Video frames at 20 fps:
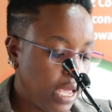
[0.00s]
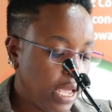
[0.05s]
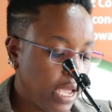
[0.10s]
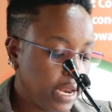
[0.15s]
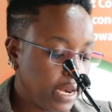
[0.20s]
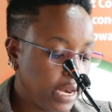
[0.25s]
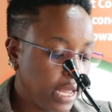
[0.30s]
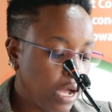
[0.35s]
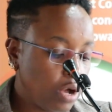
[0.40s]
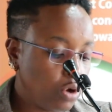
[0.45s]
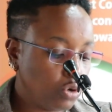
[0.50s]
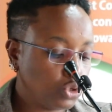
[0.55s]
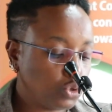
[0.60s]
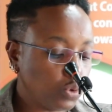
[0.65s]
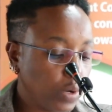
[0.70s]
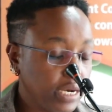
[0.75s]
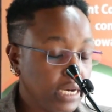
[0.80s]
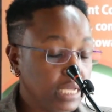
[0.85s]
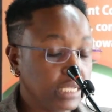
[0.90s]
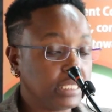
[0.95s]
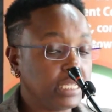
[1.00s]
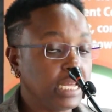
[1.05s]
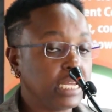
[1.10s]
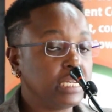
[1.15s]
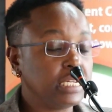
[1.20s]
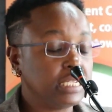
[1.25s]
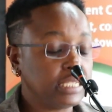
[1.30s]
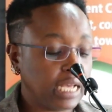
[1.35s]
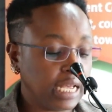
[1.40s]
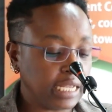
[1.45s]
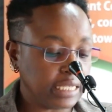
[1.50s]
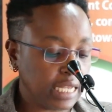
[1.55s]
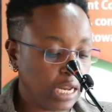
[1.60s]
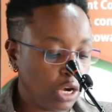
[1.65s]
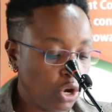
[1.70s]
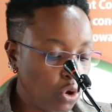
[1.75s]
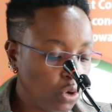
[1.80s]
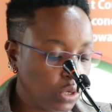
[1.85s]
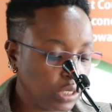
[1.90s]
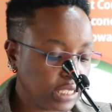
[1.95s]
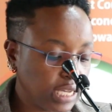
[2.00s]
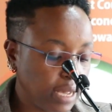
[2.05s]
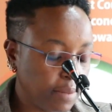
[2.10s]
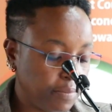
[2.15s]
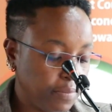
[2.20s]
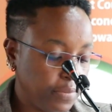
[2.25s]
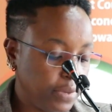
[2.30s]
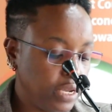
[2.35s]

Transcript: and how to understand it as a long-term